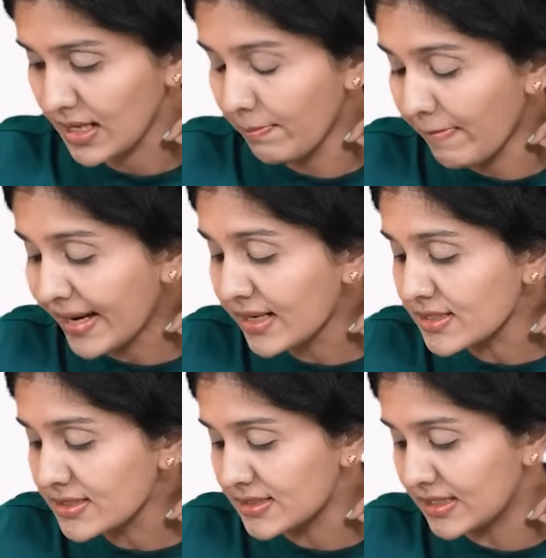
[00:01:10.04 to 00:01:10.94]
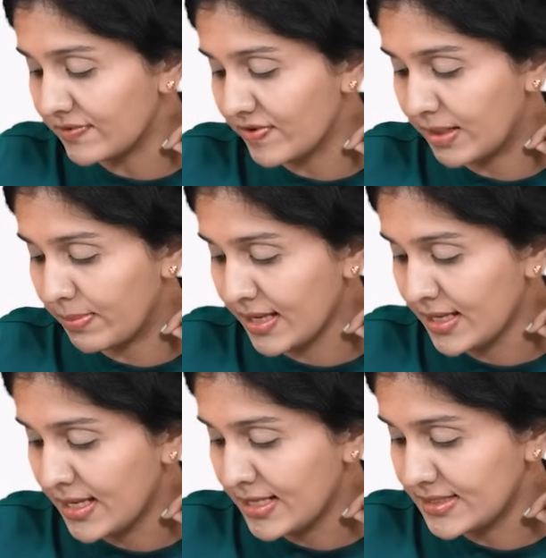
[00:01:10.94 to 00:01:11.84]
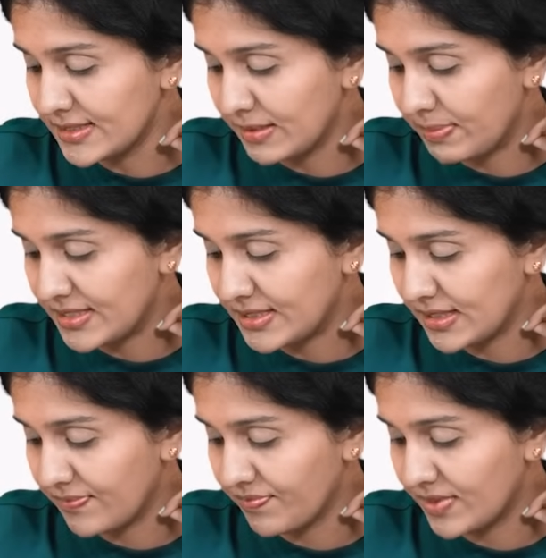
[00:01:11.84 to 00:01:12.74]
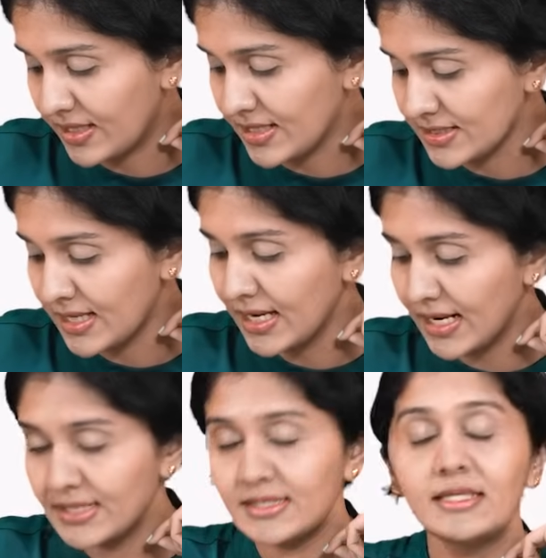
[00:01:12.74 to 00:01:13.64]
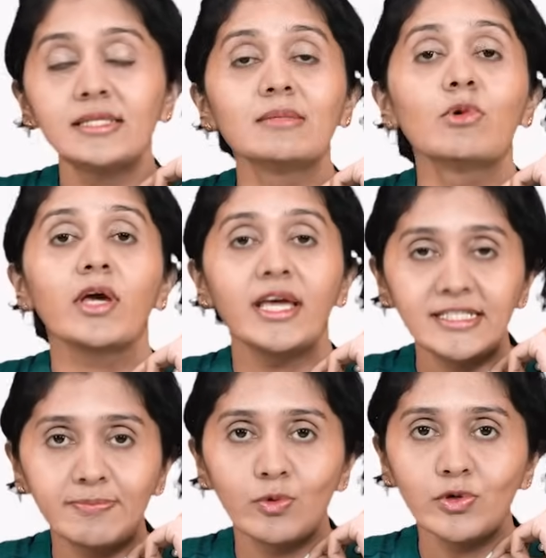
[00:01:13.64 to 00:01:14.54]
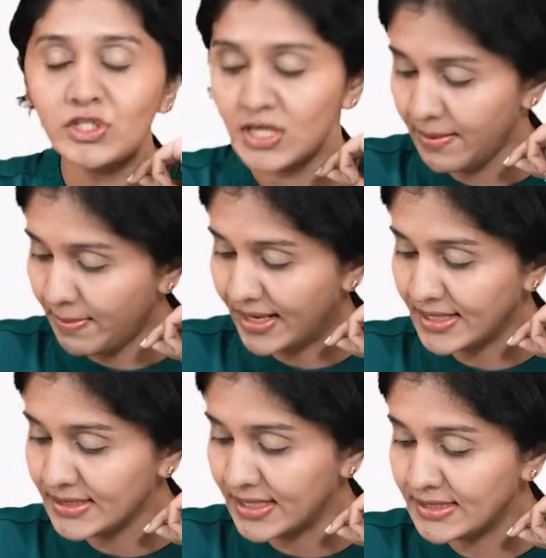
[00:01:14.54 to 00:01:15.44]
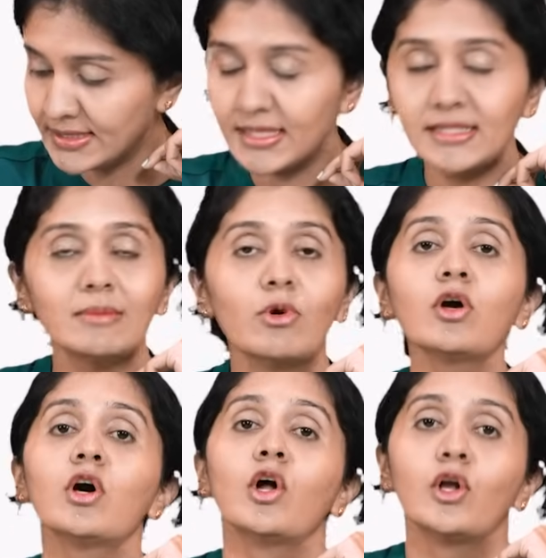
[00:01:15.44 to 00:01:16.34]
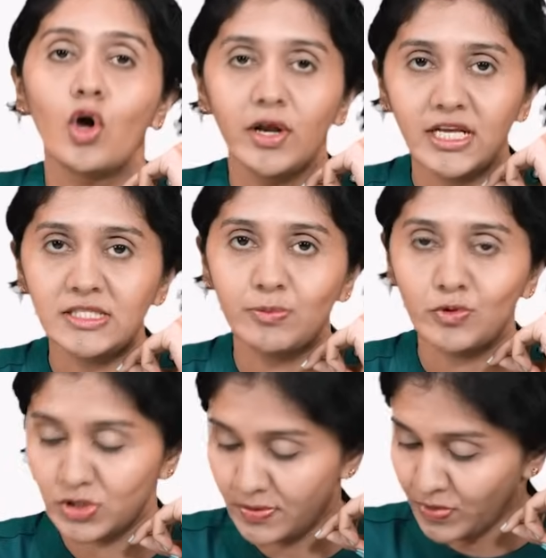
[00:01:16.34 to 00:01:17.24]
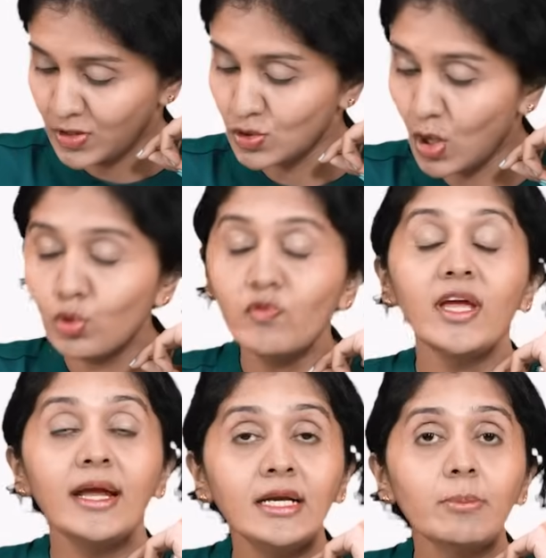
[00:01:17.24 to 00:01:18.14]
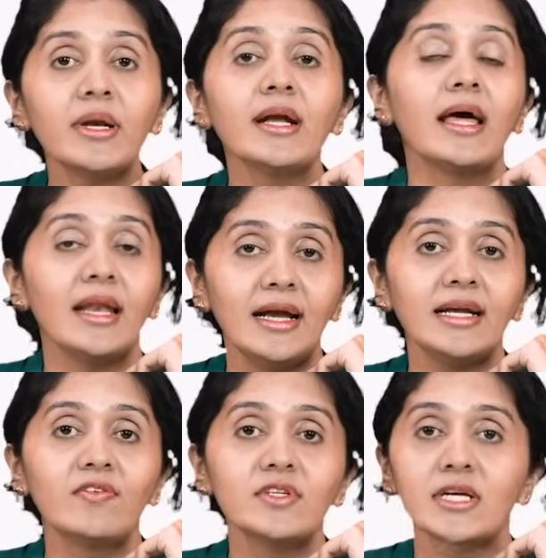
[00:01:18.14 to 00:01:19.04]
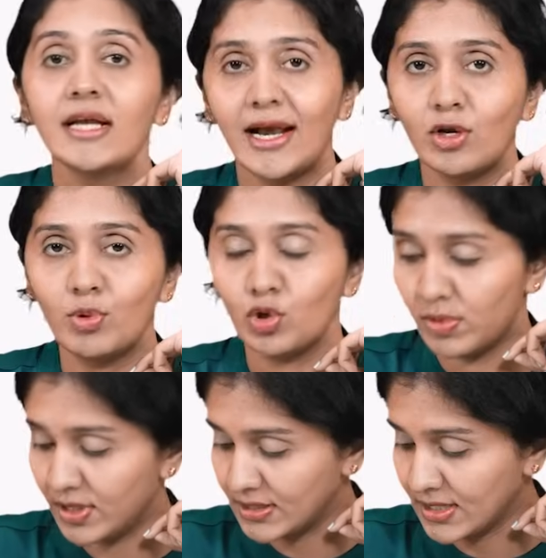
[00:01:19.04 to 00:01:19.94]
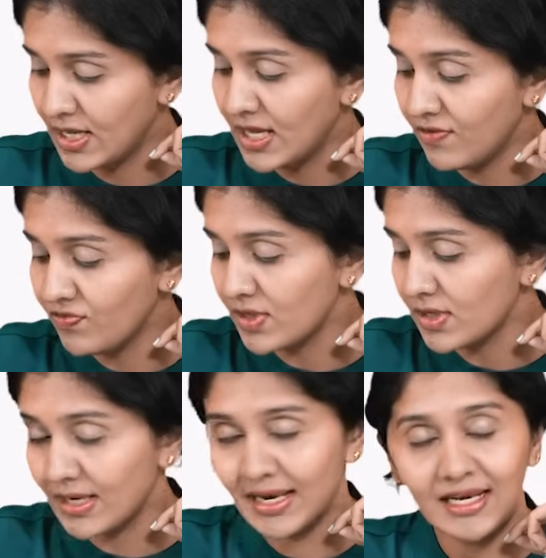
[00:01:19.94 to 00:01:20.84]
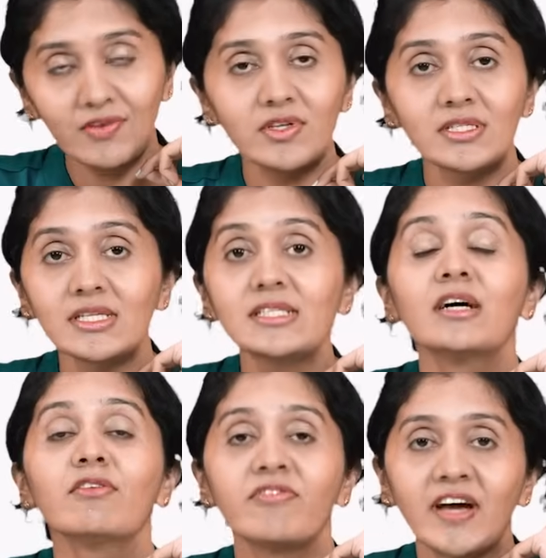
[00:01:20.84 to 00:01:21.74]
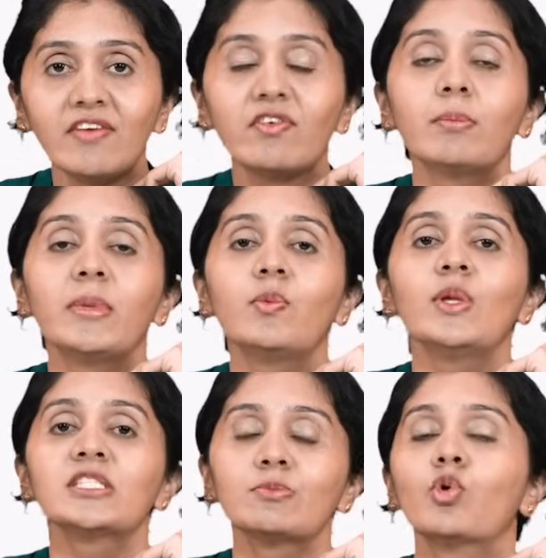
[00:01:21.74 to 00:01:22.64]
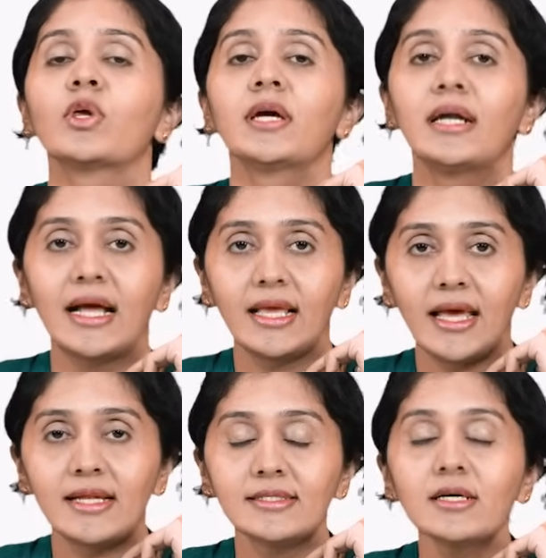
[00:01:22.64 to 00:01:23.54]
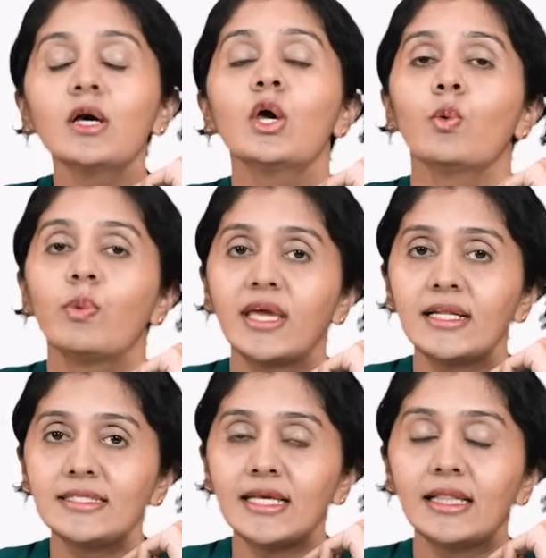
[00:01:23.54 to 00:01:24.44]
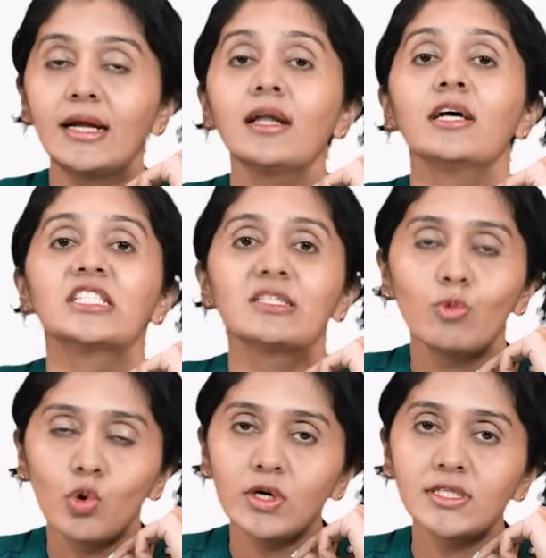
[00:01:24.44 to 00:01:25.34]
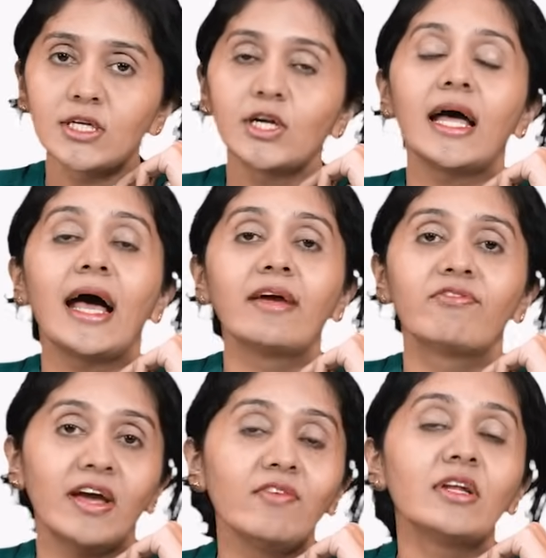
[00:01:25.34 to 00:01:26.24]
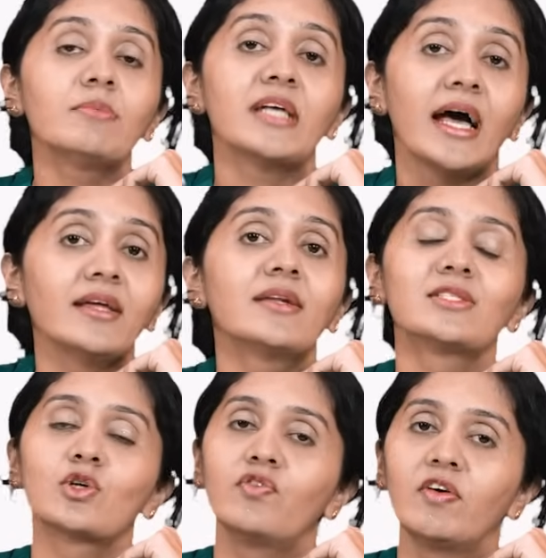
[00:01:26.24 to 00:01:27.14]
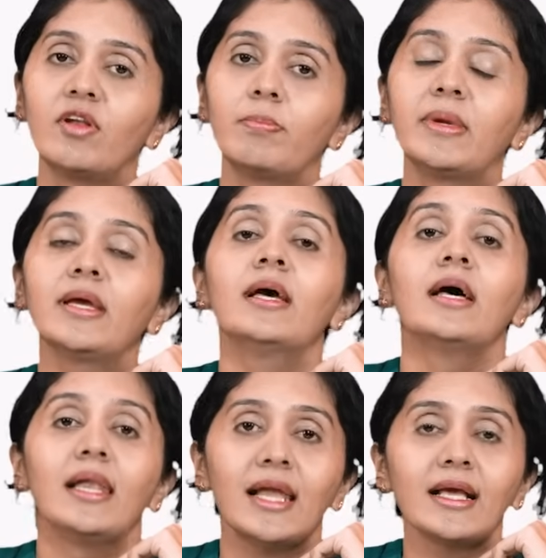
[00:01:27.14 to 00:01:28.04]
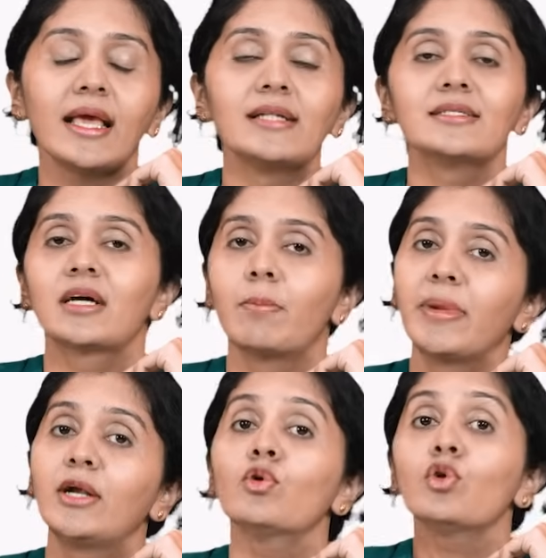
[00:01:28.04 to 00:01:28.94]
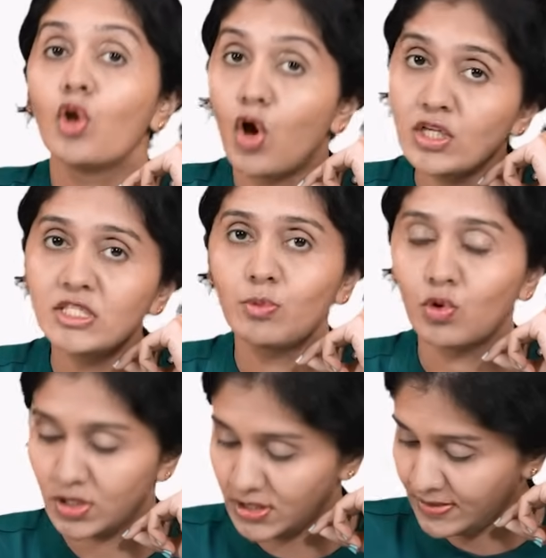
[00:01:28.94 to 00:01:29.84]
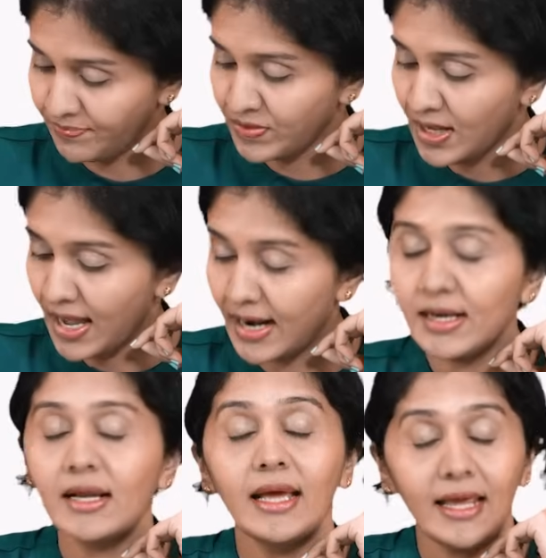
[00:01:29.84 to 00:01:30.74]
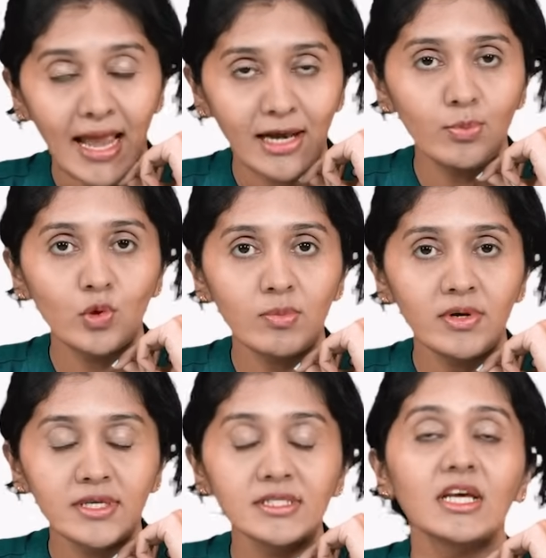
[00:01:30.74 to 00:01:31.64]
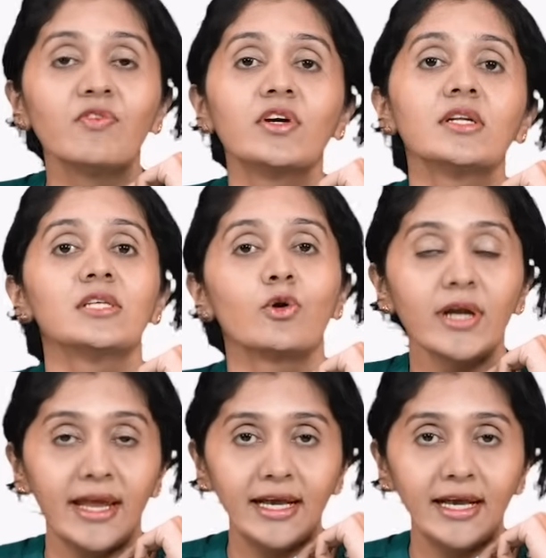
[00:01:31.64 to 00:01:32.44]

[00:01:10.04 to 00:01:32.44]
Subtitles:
minus C divided by C plus D. That is incidence among exposed minus incidence among non-exposed. So how do we interpret relative risk and attributable risk? If the relative risk is 5 between smoking and lung cancer, we can say that smokers are at 5 times higher risk of developing lung cancer compared to non-smokers. And attributable risk, if it is around